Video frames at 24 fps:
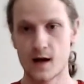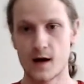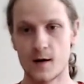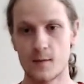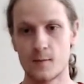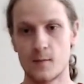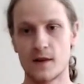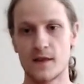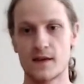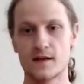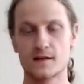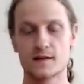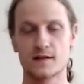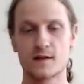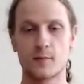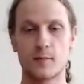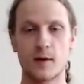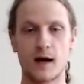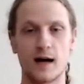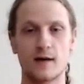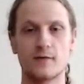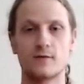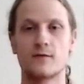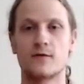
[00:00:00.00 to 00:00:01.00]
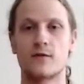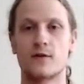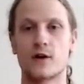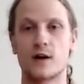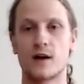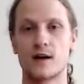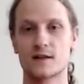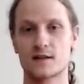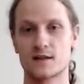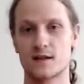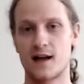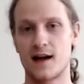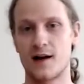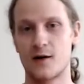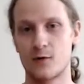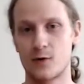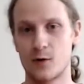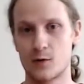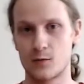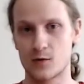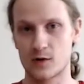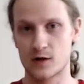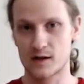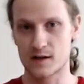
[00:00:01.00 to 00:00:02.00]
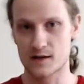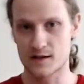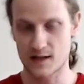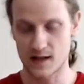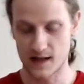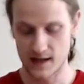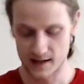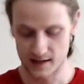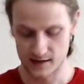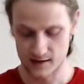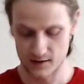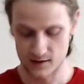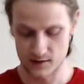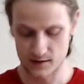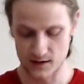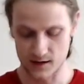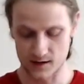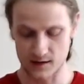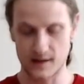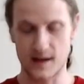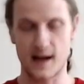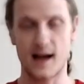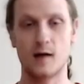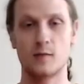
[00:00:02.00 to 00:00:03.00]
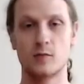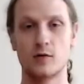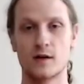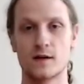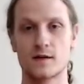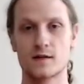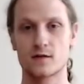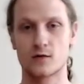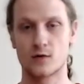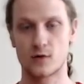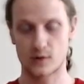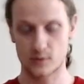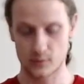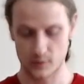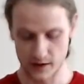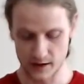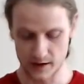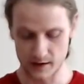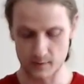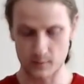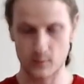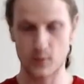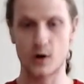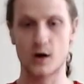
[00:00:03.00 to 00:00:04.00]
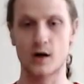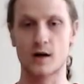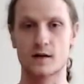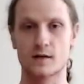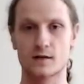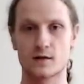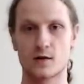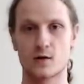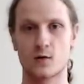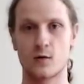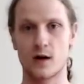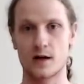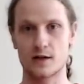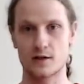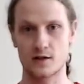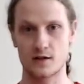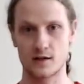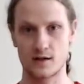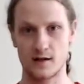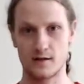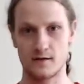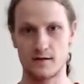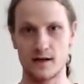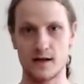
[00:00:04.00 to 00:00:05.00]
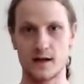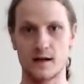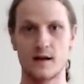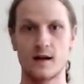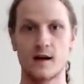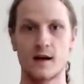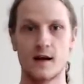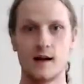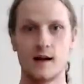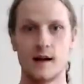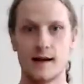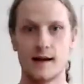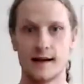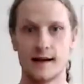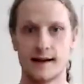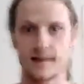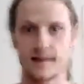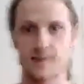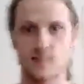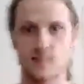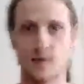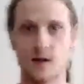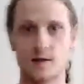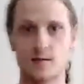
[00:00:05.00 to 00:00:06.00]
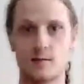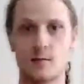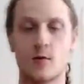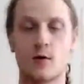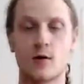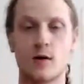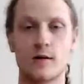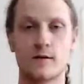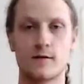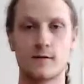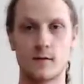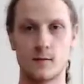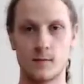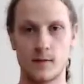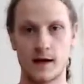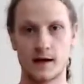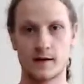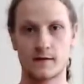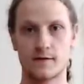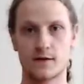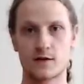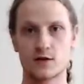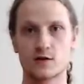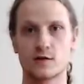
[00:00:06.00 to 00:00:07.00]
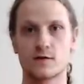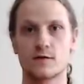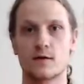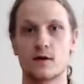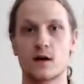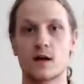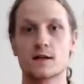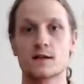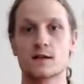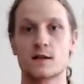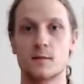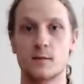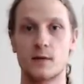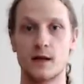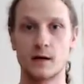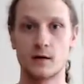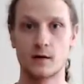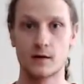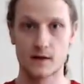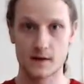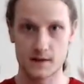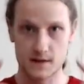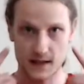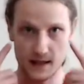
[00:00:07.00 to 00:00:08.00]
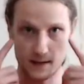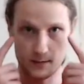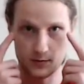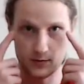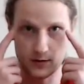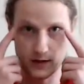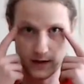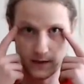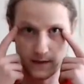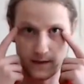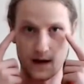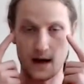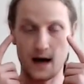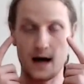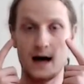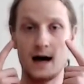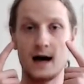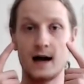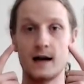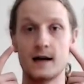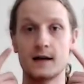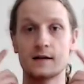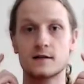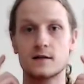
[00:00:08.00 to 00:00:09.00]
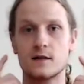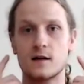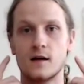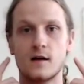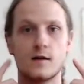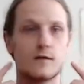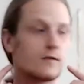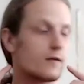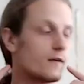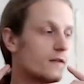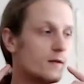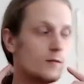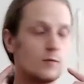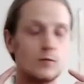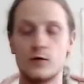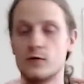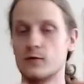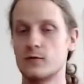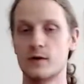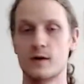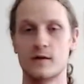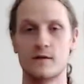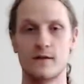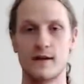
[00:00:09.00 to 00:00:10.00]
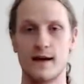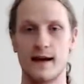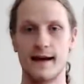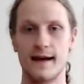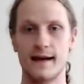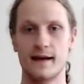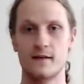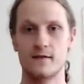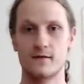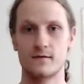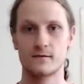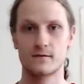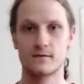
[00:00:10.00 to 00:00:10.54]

But this is a problem for us now when we're inside using tablets or reading books or watching TV. It's much more beneficial for us to be able to separate the eyes from the movement of the head.